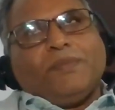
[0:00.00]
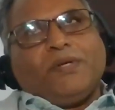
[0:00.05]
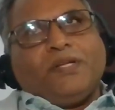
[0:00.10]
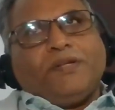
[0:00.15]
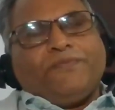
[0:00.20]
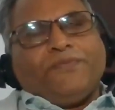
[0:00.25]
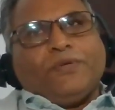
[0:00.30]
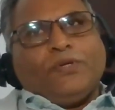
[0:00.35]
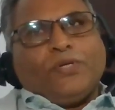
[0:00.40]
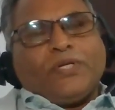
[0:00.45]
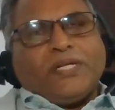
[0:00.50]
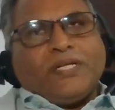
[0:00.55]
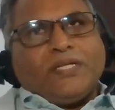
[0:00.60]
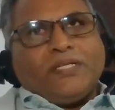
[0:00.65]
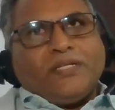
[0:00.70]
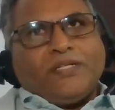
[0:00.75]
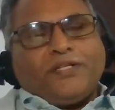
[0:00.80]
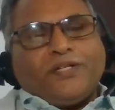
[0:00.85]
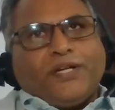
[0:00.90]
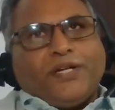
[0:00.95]
right. I mean, if you
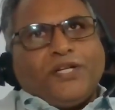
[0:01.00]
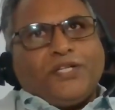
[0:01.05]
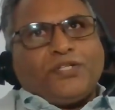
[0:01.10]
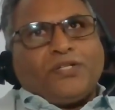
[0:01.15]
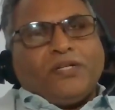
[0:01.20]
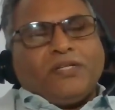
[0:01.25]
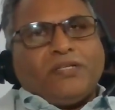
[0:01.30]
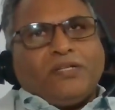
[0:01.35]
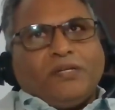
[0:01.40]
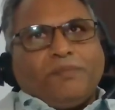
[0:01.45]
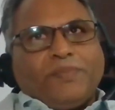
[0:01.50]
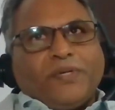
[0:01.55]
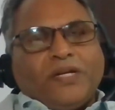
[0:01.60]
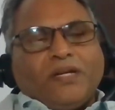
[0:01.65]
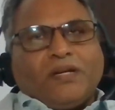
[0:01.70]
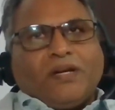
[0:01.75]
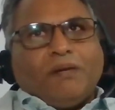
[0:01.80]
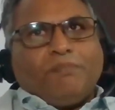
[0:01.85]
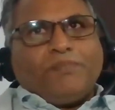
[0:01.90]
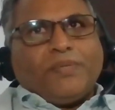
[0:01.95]
look at the traditional
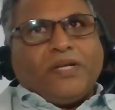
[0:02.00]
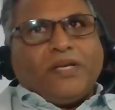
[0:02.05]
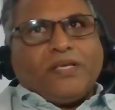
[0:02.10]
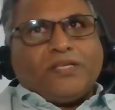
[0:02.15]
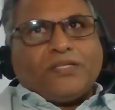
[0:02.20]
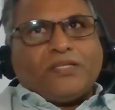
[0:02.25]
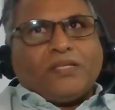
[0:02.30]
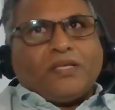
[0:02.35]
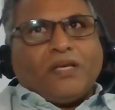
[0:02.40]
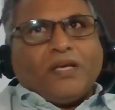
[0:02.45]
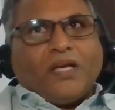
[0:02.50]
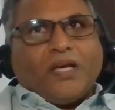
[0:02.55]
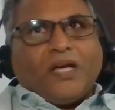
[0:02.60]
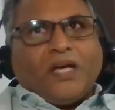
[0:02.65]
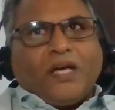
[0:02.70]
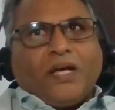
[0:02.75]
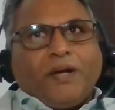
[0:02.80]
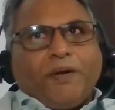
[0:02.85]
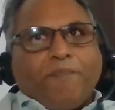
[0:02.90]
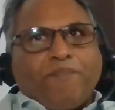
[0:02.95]
3PL companies,
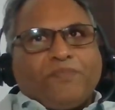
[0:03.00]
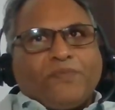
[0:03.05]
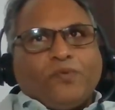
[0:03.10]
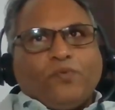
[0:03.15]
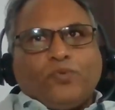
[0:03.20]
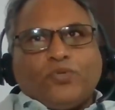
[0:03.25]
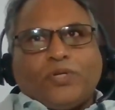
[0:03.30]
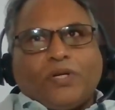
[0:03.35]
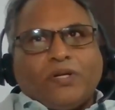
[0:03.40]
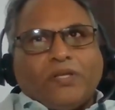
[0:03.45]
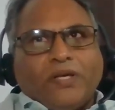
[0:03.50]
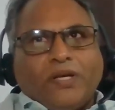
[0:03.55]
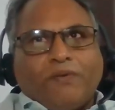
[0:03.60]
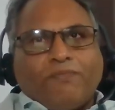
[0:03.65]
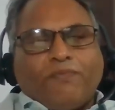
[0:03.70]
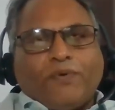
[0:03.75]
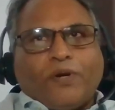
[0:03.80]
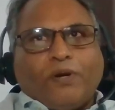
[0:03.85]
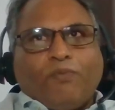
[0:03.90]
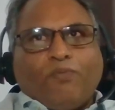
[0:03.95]
which are
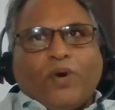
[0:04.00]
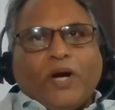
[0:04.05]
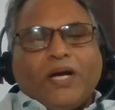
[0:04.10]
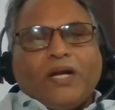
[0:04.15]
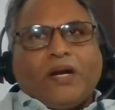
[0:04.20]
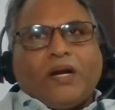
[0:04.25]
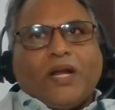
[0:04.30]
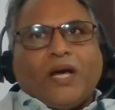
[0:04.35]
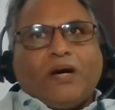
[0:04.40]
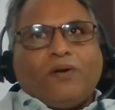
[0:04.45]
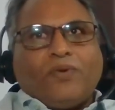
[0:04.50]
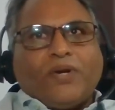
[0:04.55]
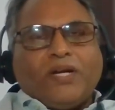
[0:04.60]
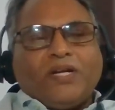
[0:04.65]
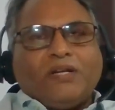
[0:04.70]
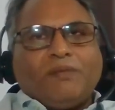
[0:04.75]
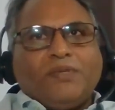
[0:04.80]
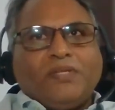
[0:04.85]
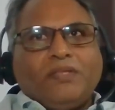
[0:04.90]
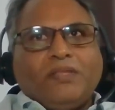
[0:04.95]
there for a while
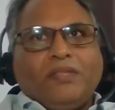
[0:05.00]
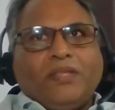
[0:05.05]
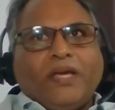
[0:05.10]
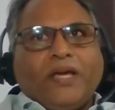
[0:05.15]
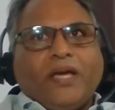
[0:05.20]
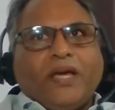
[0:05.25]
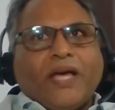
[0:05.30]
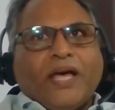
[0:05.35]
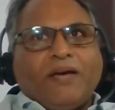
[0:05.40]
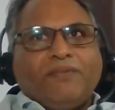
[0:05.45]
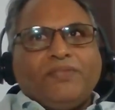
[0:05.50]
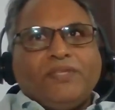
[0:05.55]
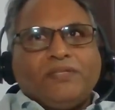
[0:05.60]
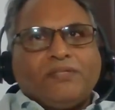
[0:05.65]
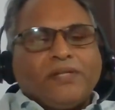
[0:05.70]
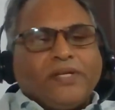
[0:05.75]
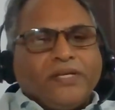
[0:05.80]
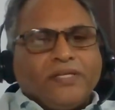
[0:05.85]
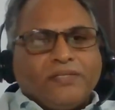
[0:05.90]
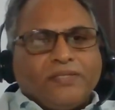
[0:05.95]
now, right? I mean, they
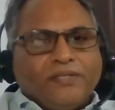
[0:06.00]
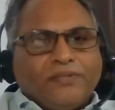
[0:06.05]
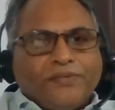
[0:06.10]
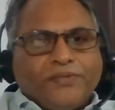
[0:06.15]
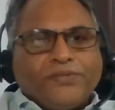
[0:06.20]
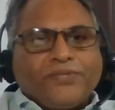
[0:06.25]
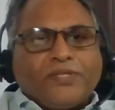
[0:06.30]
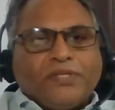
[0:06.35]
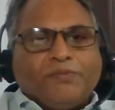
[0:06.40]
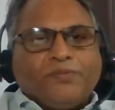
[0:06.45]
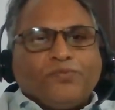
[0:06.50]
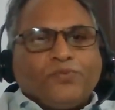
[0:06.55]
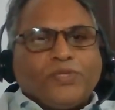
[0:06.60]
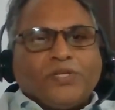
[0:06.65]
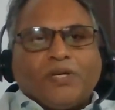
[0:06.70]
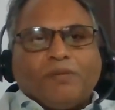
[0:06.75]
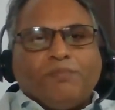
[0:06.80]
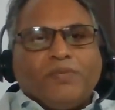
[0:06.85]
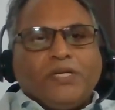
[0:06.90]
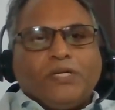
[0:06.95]
have these legacy
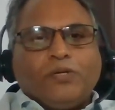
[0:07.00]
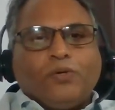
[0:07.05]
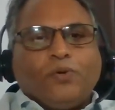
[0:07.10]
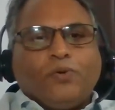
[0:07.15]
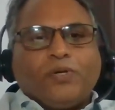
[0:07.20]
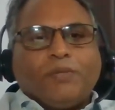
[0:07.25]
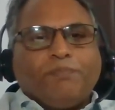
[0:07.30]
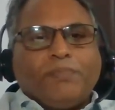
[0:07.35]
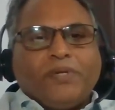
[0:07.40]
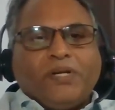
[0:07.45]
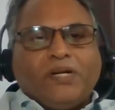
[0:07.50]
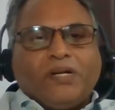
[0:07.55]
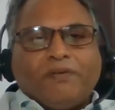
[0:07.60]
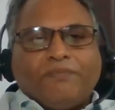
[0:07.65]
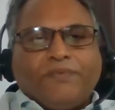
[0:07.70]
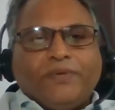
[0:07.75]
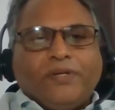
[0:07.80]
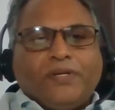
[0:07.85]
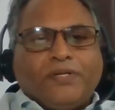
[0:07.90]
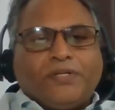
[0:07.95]
systems which are built over a
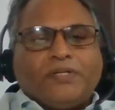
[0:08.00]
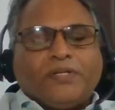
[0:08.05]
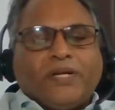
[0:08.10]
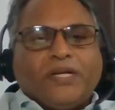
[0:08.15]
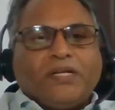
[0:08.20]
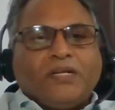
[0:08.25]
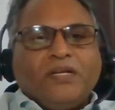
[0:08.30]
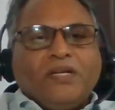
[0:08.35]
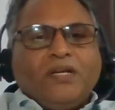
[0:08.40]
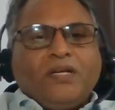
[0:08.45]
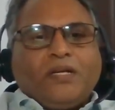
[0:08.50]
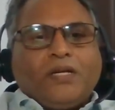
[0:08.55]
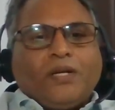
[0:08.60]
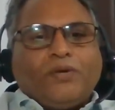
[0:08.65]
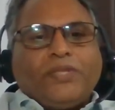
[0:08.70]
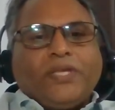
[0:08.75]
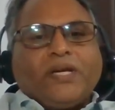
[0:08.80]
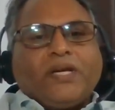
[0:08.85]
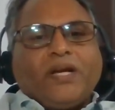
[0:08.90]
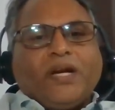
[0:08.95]
period of years, right?
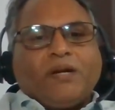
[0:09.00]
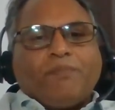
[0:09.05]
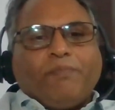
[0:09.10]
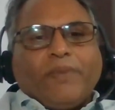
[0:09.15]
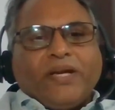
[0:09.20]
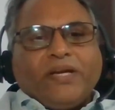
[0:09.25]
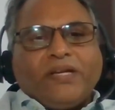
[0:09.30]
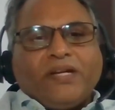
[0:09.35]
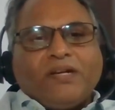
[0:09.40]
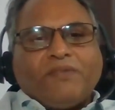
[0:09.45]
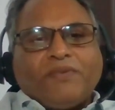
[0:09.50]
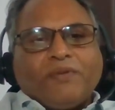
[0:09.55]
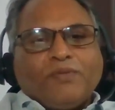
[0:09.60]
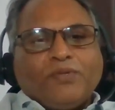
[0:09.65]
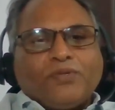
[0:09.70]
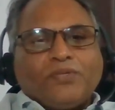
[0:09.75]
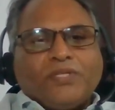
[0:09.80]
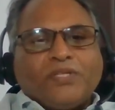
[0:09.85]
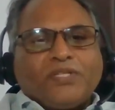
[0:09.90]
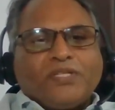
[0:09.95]
Now they cannot
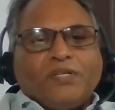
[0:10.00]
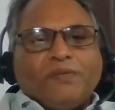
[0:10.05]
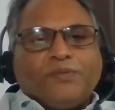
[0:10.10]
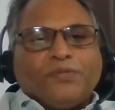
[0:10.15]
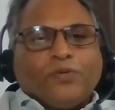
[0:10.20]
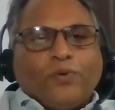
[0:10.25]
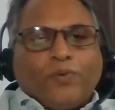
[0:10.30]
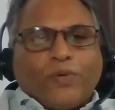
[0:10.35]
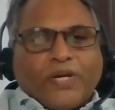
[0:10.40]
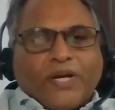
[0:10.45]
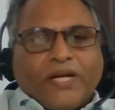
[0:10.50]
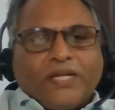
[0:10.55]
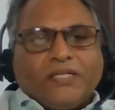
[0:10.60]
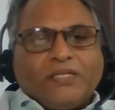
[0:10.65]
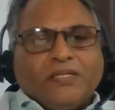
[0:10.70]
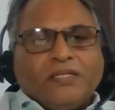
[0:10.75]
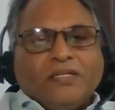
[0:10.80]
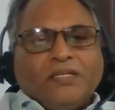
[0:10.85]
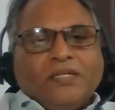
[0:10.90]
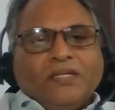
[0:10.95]
migrate from those systems
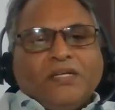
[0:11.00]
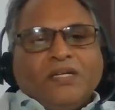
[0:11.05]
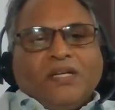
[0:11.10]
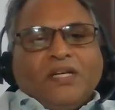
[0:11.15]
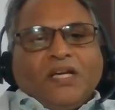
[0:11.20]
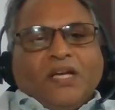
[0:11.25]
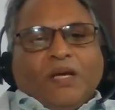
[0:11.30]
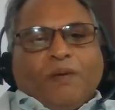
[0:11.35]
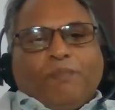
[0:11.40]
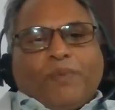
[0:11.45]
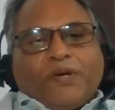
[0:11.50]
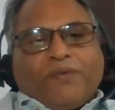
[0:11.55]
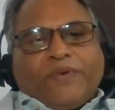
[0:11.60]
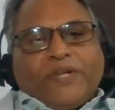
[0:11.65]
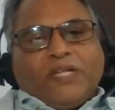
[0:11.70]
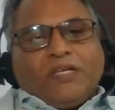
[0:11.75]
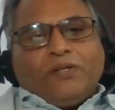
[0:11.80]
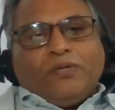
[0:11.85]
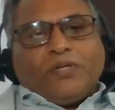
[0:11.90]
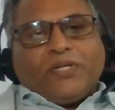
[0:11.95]
overnight.
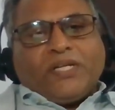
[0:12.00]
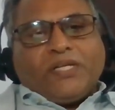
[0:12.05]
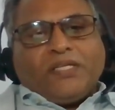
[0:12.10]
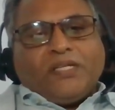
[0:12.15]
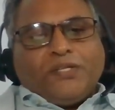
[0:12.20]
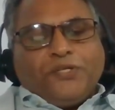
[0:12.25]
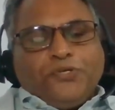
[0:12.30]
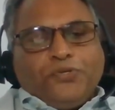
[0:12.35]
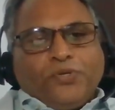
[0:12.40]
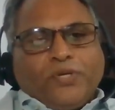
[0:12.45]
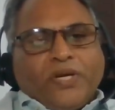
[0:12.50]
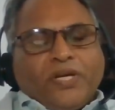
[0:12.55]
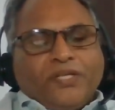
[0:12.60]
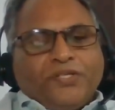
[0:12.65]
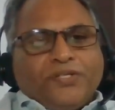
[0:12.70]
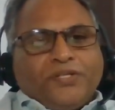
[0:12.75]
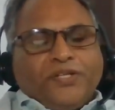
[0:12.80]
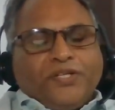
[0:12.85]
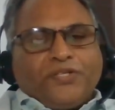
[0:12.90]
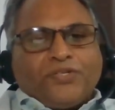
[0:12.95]
But when you look at the
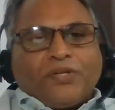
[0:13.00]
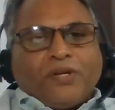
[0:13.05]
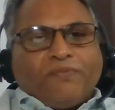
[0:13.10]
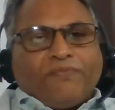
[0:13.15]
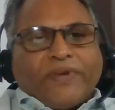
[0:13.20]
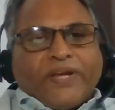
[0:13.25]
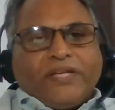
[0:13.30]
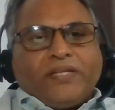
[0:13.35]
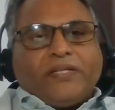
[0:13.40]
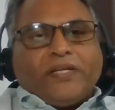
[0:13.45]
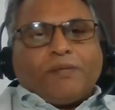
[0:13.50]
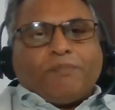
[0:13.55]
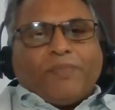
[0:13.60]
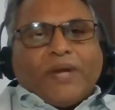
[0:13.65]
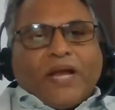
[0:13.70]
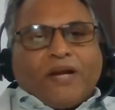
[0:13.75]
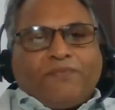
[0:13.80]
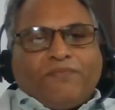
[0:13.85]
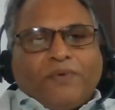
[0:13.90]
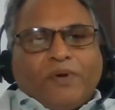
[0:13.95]
new age digital freight
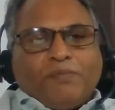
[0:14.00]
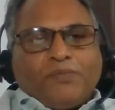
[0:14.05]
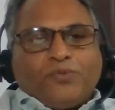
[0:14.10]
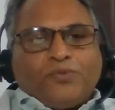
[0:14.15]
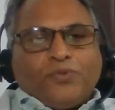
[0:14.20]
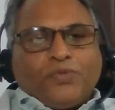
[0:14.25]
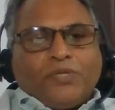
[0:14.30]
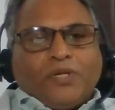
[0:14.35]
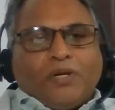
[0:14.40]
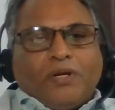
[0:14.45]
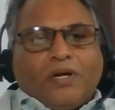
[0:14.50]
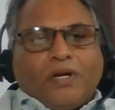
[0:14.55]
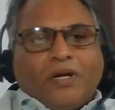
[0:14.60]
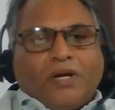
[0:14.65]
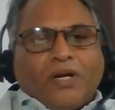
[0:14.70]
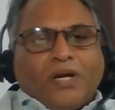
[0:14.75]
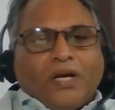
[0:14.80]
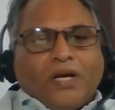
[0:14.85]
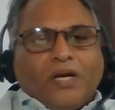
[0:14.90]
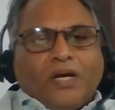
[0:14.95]
tech platforms, which
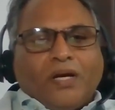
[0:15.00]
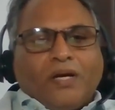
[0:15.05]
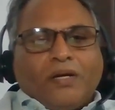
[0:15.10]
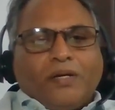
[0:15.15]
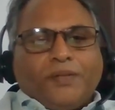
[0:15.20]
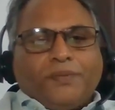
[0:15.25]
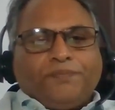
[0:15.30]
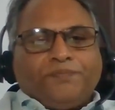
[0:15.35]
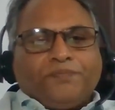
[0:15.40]
are